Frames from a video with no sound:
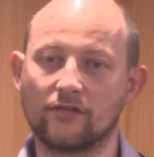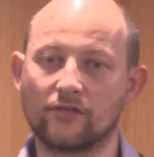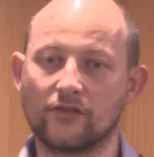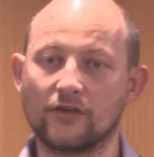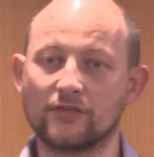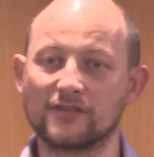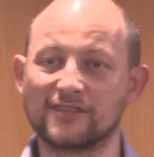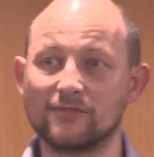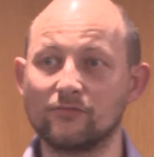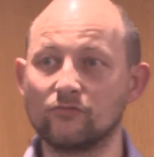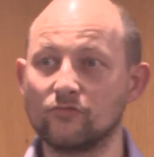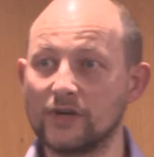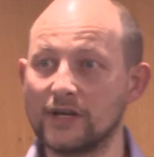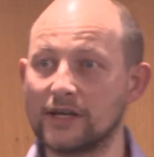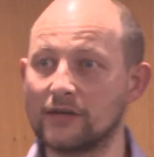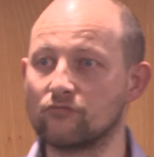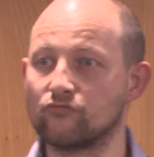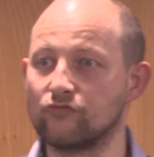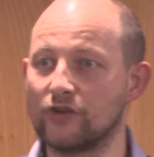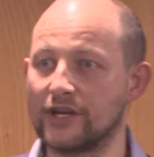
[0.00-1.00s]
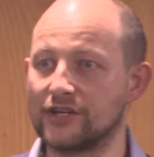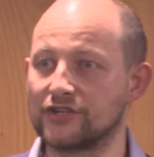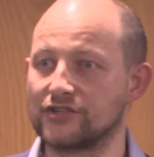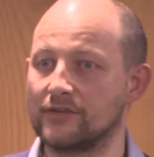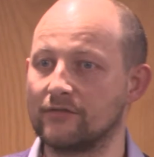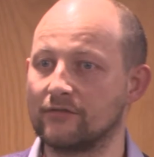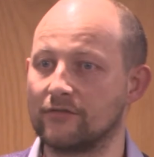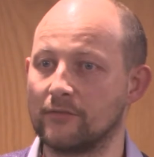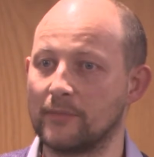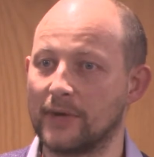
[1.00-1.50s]
There's some really
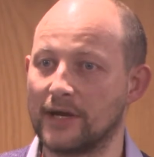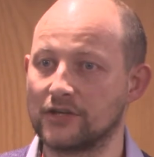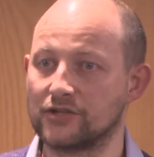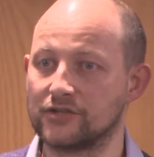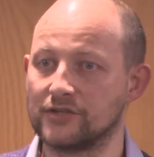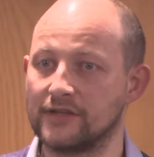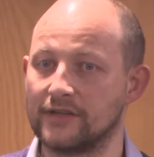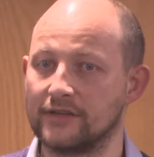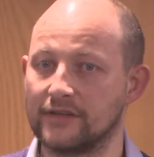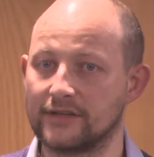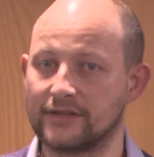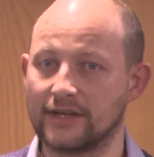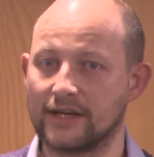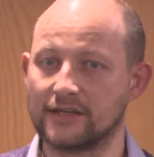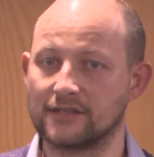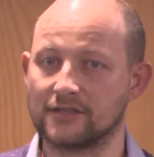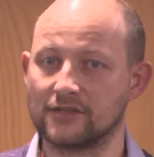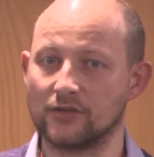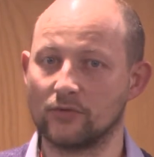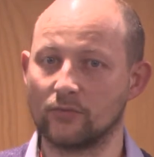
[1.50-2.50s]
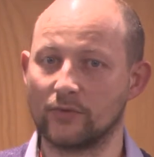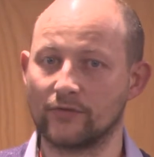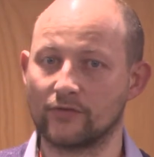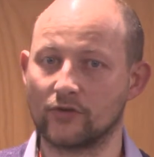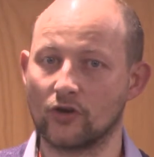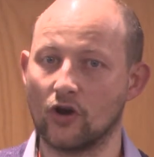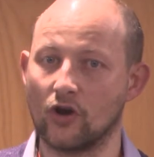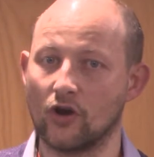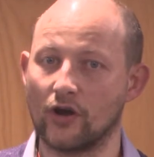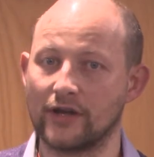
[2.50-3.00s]
rich information in the data that we've
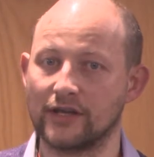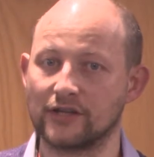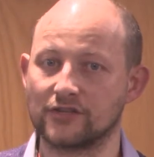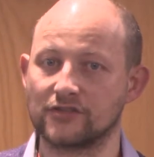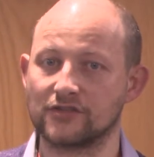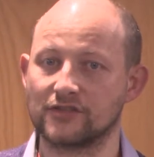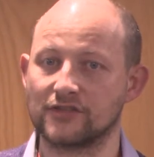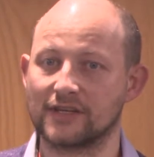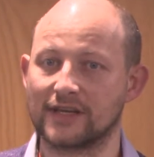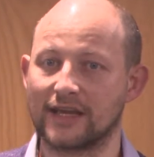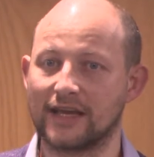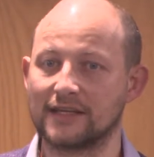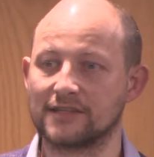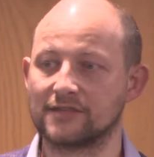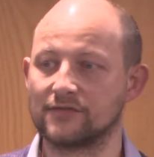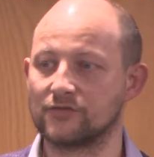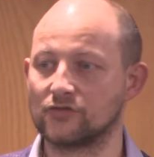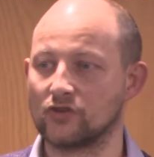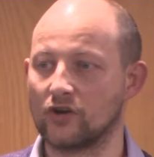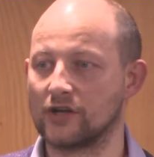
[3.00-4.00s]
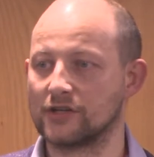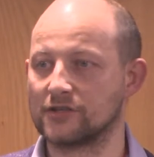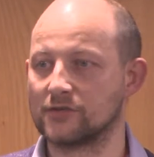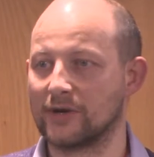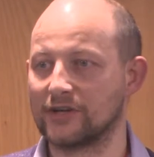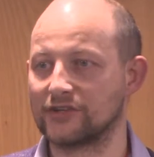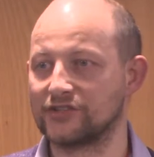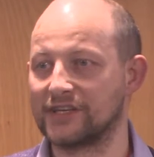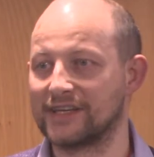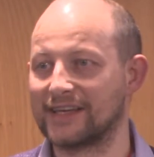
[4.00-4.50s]
got, and it's just a case of trying
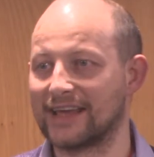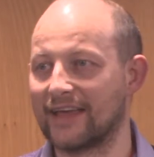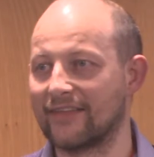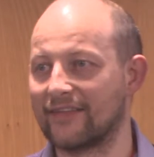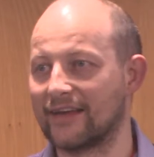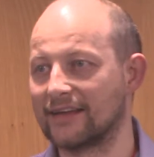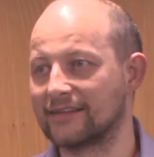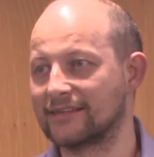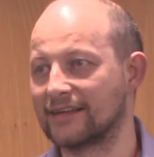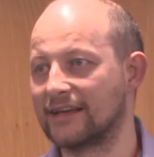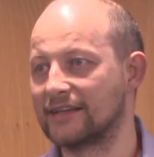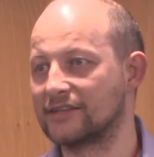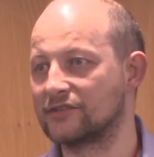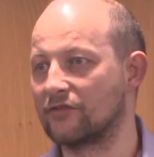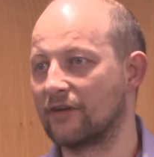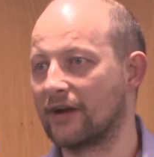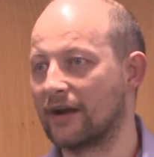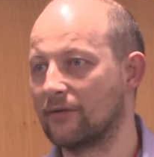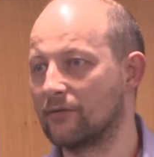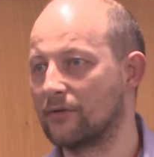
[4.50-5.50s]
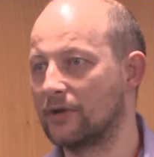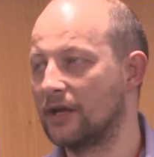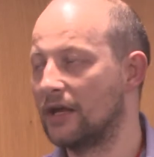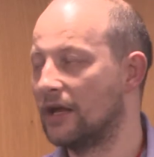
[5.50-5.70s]
to actually get that data out.